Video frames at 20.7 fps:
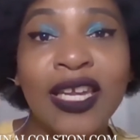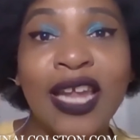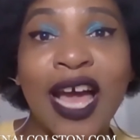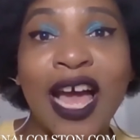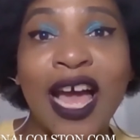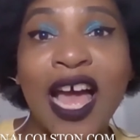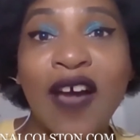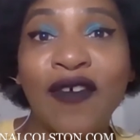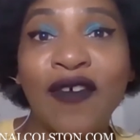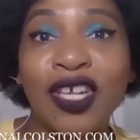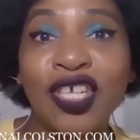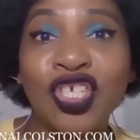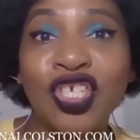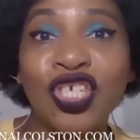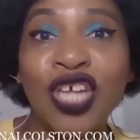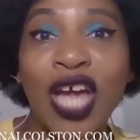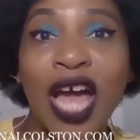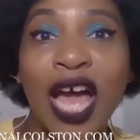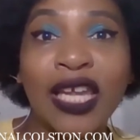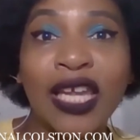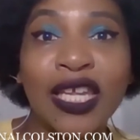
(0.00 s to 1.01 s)
not having a
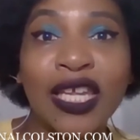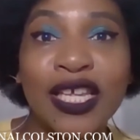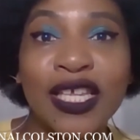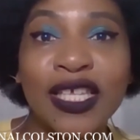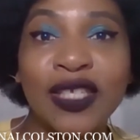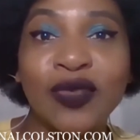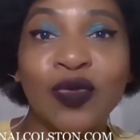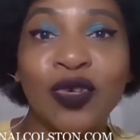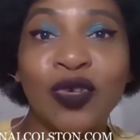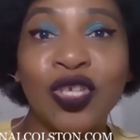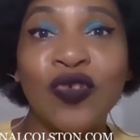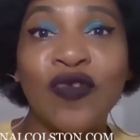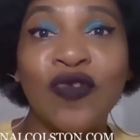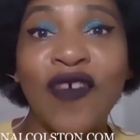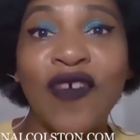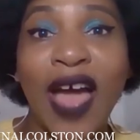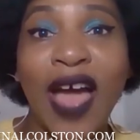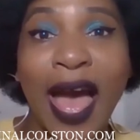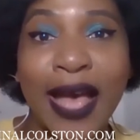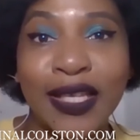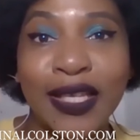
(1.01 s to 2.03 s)
shot list when you've
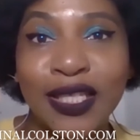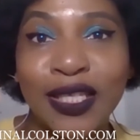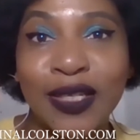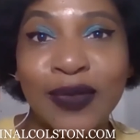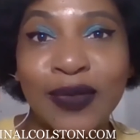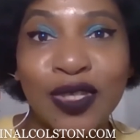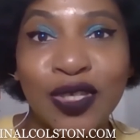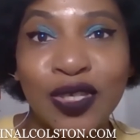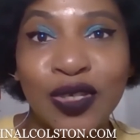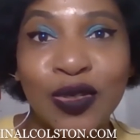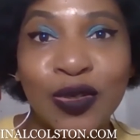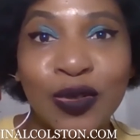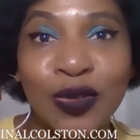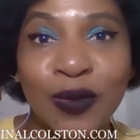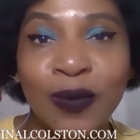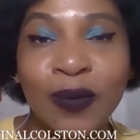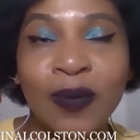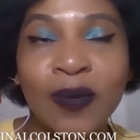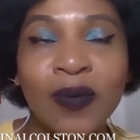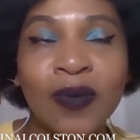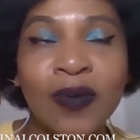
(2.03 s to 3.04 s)
asked them to,